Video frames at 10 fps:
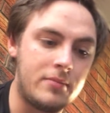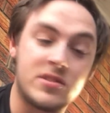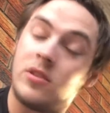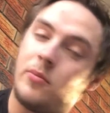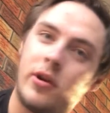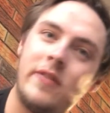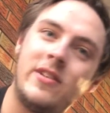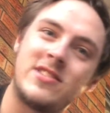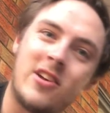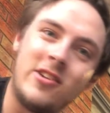So the
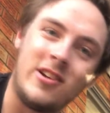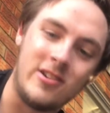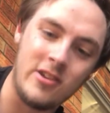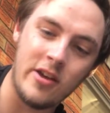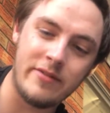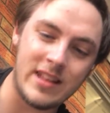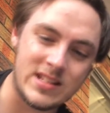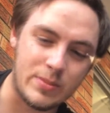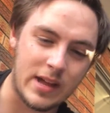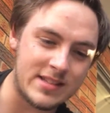previous owner of
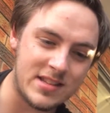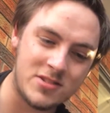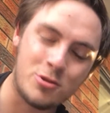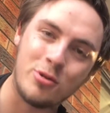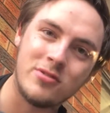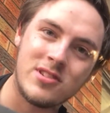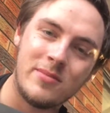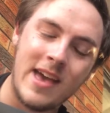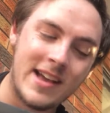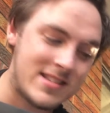these splats has drilled
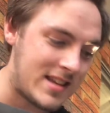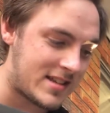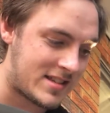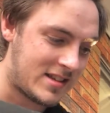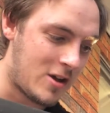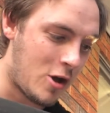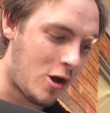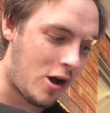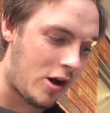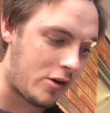some excess
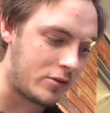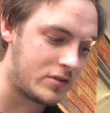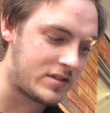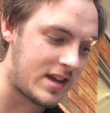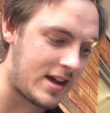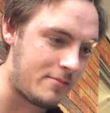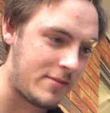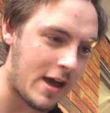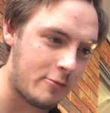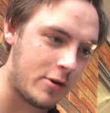holes
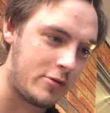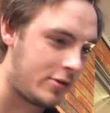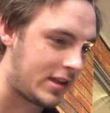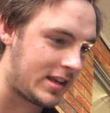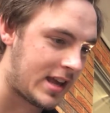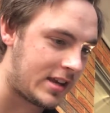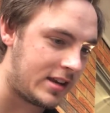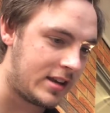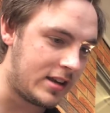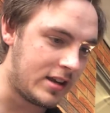that weren't really
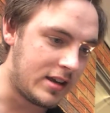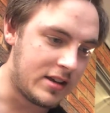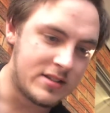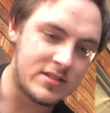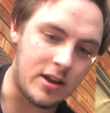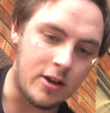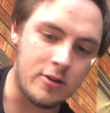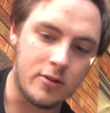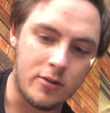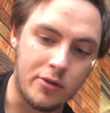needed.
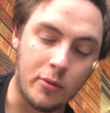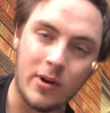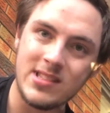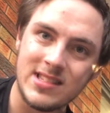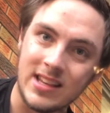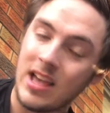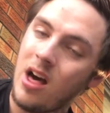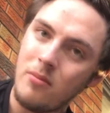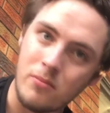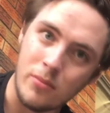So the ones that
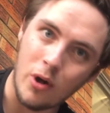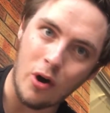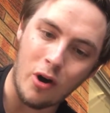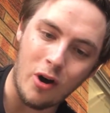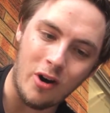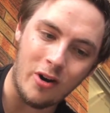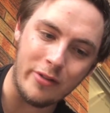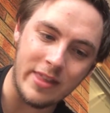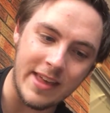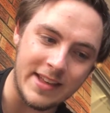come
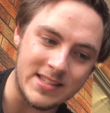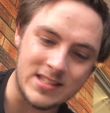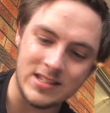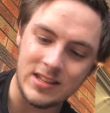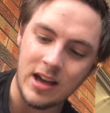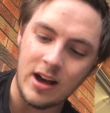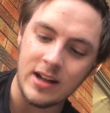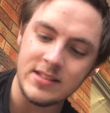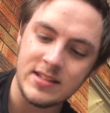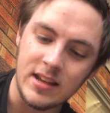on these
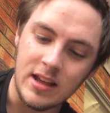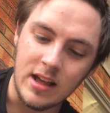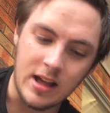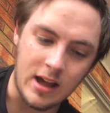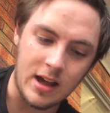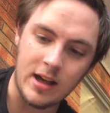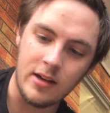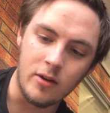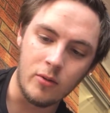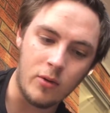guards are
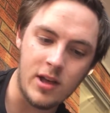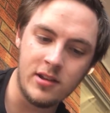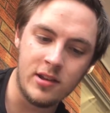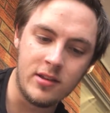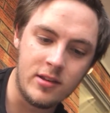1,